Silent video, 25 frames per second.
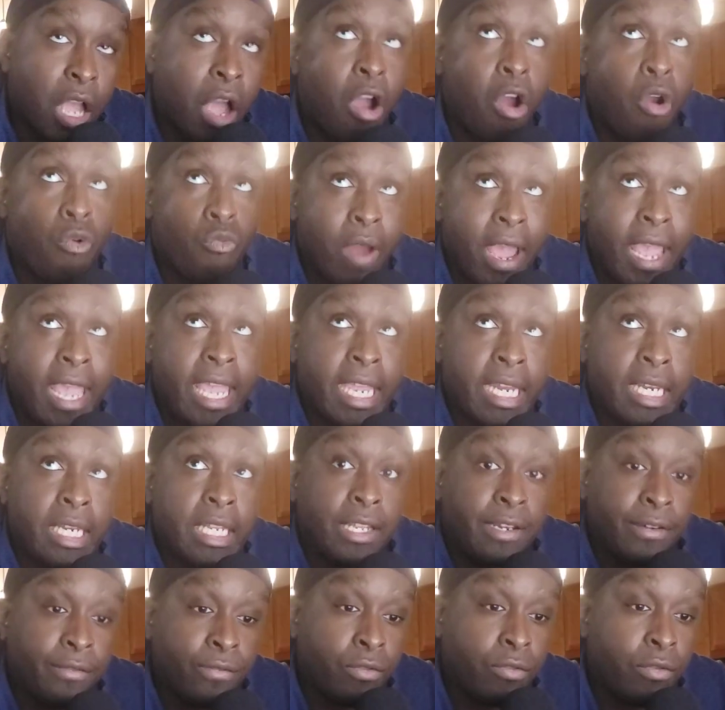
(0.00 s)
all right
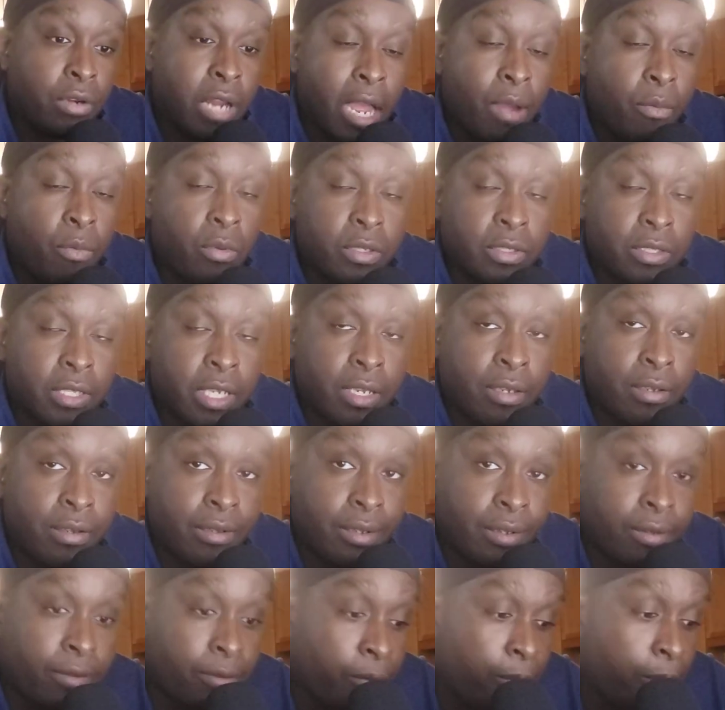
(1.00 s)
Indian food. I wouldn't say
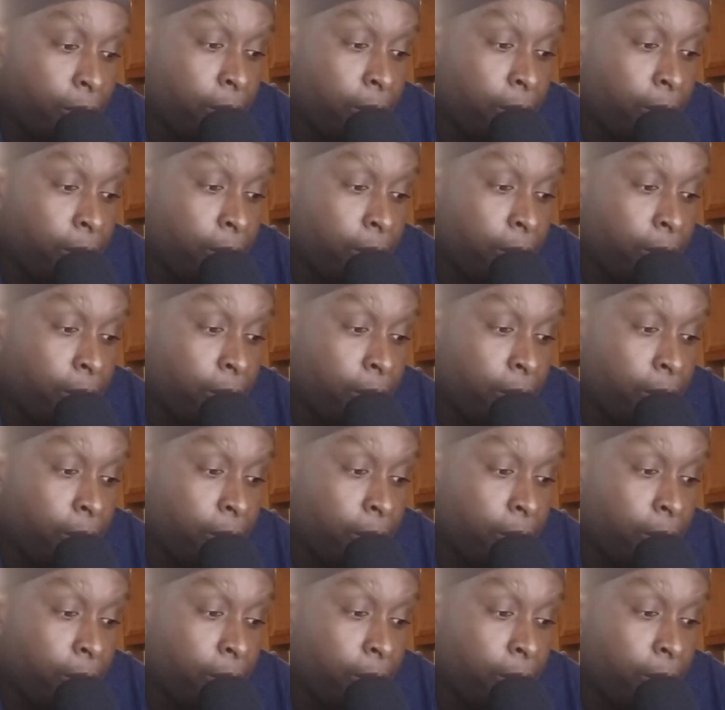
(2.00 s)
good,